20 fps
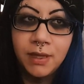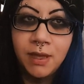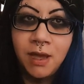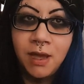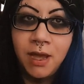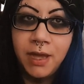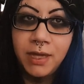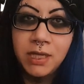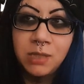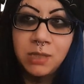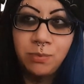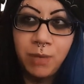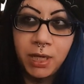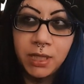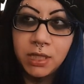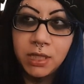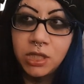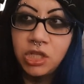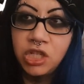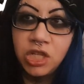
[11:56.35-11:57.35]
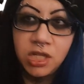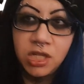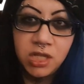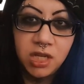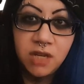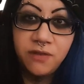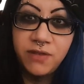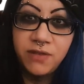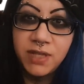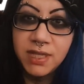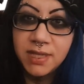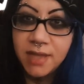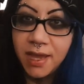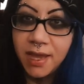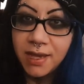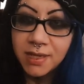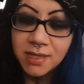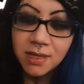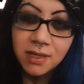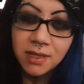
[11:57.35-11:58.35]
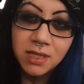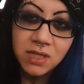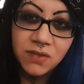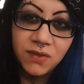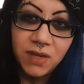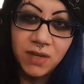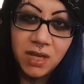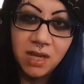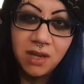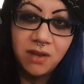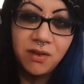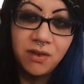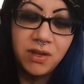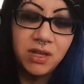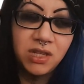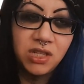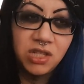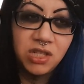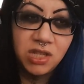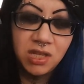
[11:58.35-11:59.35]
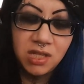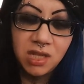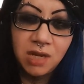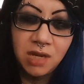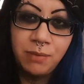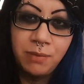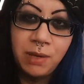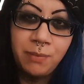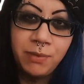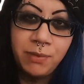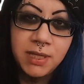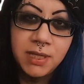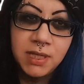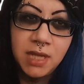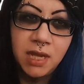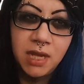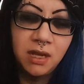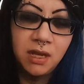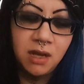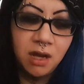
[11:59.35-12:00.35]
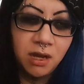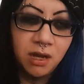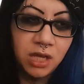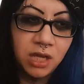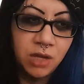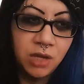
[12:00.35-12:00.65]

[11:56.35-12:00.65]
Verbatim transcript: I expect a shit ton of dislikes on this video and a shit ton of people saying, God,